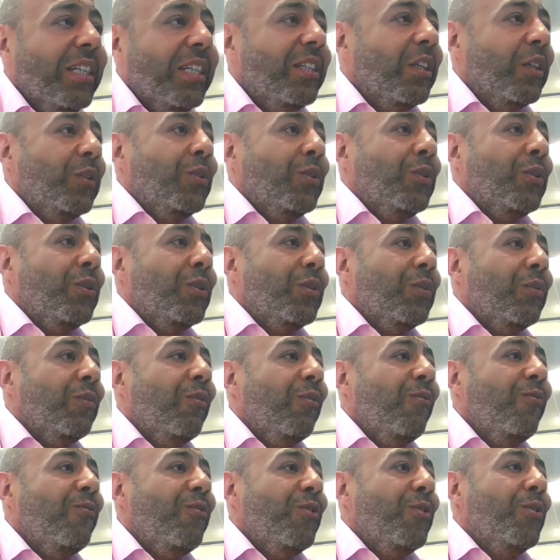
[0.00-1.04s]
industrial
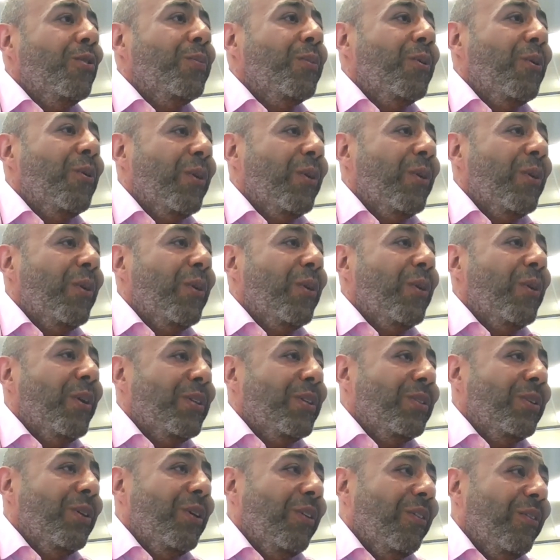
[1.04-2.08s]
viewpoint
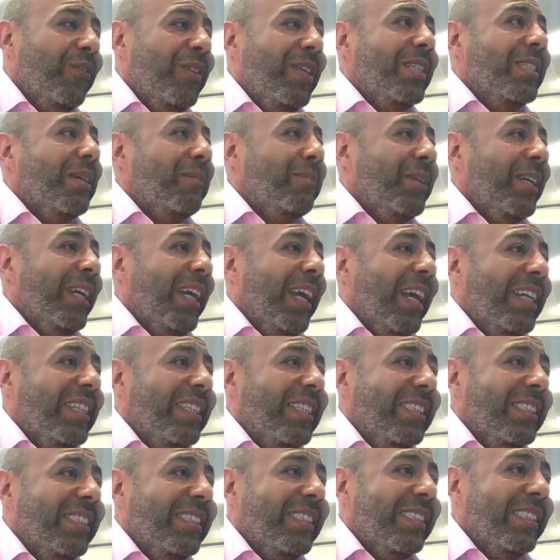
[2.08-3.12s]
of these
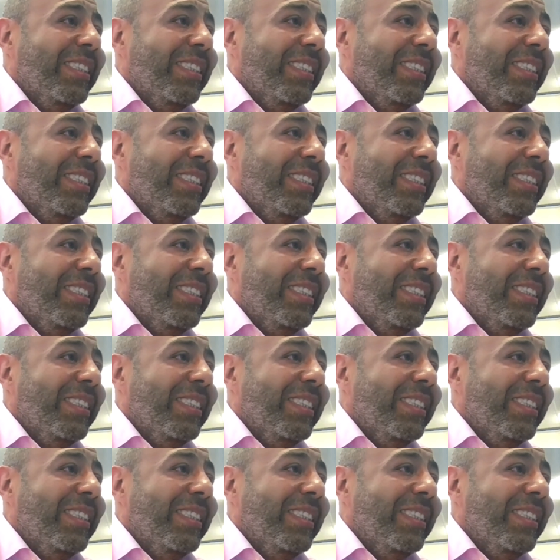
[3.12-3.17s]
applications.